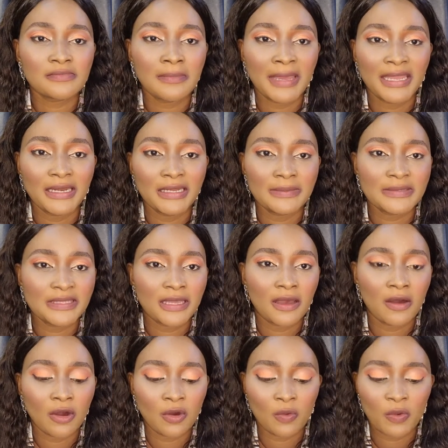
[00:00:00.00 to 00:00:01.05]
my lips are
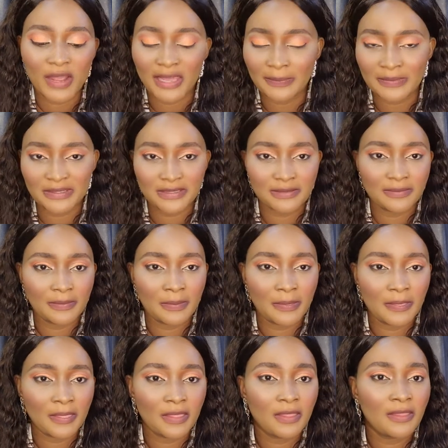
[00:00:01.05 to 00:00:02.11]
all wiped.
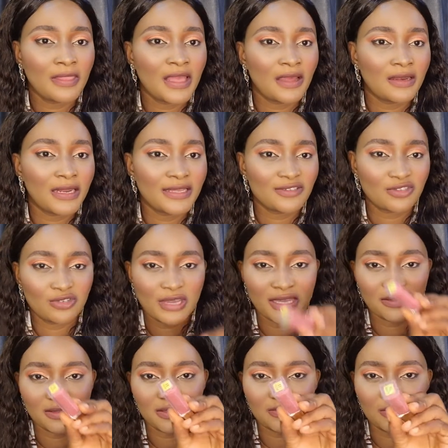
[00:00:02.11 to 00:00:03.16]
Now let's
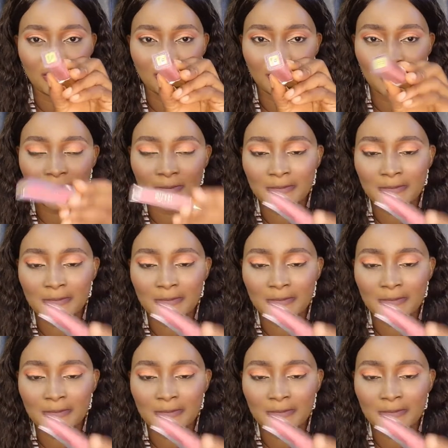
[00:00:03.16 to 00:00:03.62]
try this one.